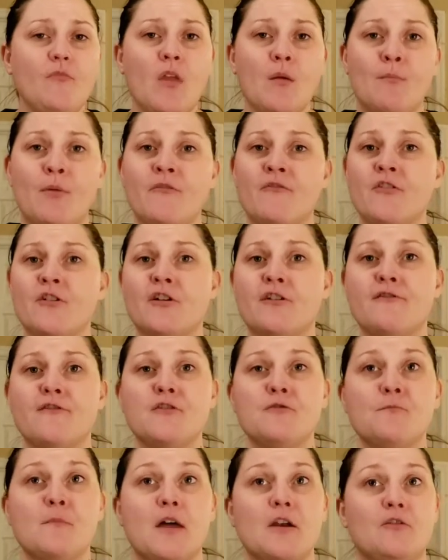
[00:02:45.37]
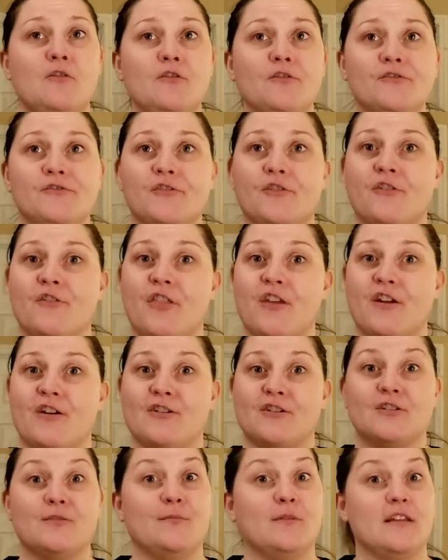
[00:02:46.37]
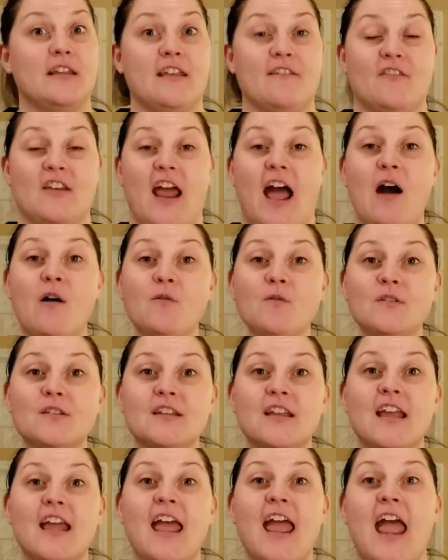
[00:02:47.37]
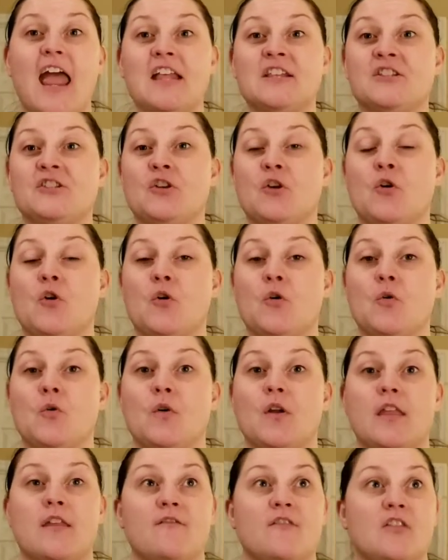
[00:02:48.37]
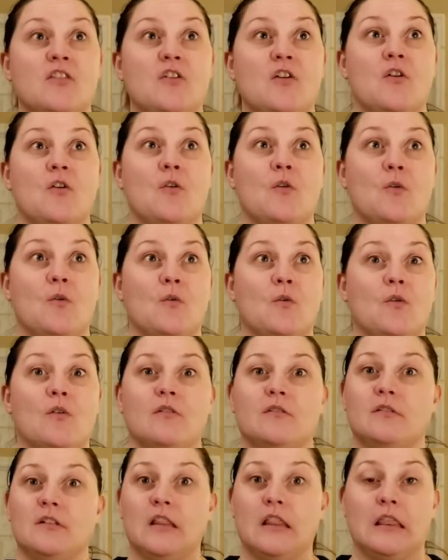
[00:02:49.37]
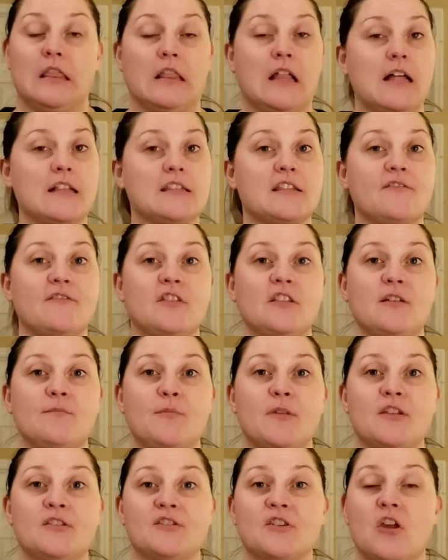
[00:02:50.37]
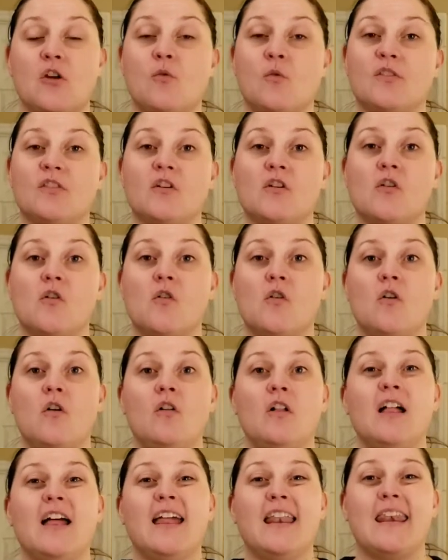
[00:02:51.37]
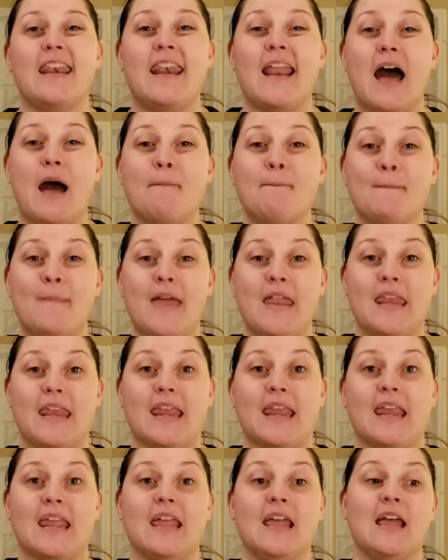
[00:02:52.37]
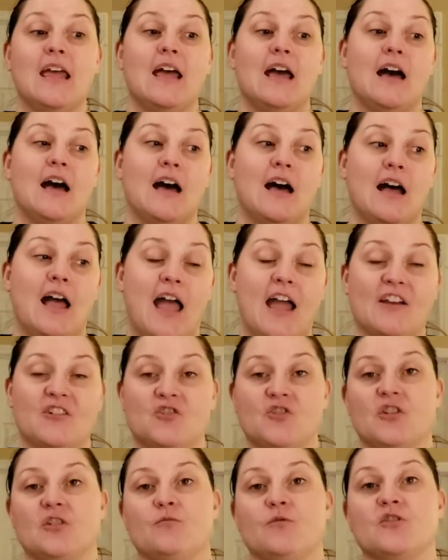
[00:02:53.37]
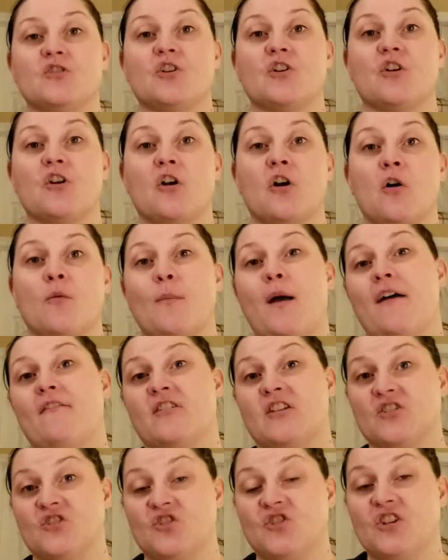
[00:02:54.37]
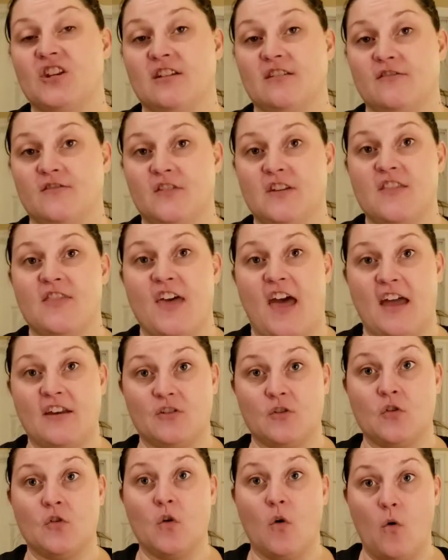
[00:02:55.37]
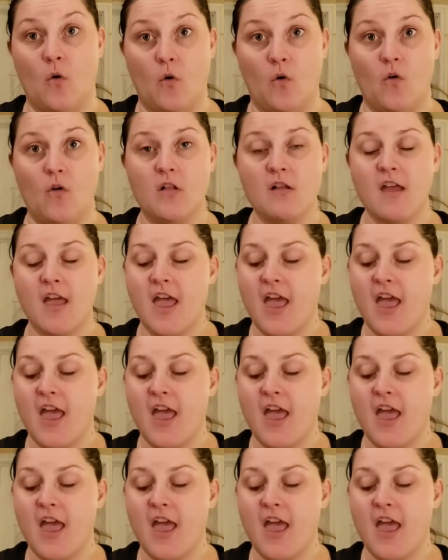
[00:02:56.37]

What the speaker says: But very few medals are there to be given out. And so even though lots of Olympians go with the goal, not many actually return home having achieved that goal.